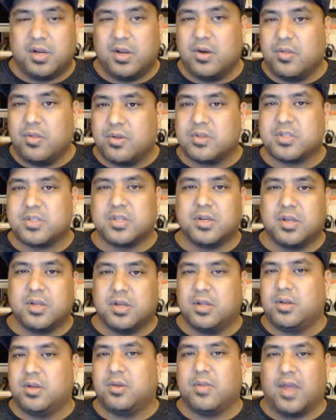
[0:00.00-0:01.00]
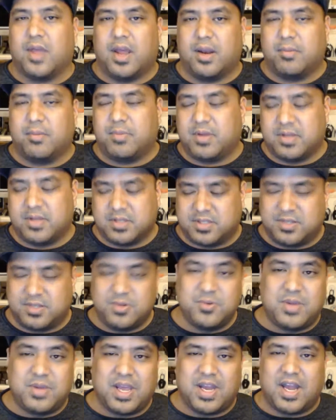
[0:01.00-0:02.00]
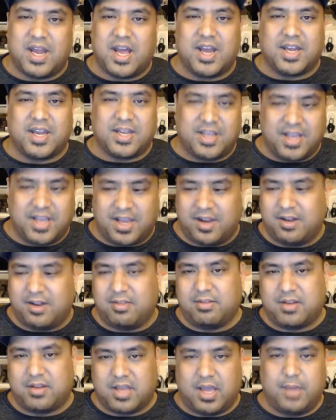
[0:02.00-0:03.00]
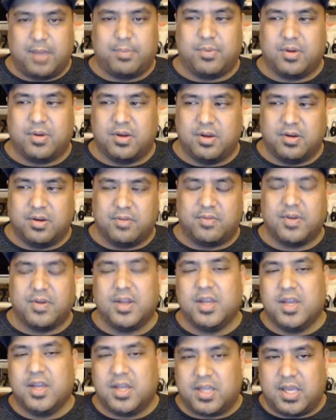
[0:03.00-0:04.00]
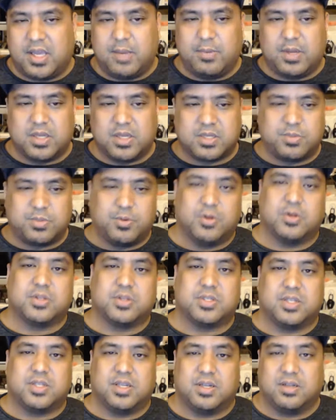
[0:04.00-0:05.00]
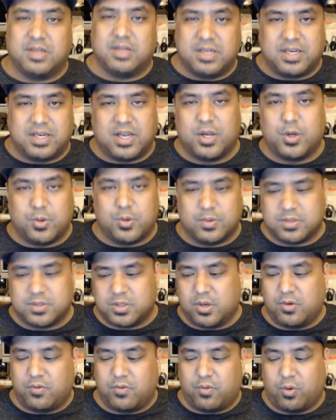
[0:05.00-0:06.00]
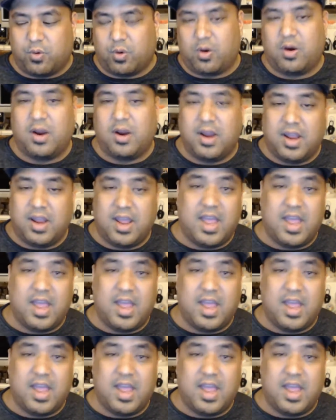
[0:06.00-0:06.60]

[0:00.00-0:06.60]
No, they're still going to do that because you cannot get the type of gaming experience that Nintendo is known for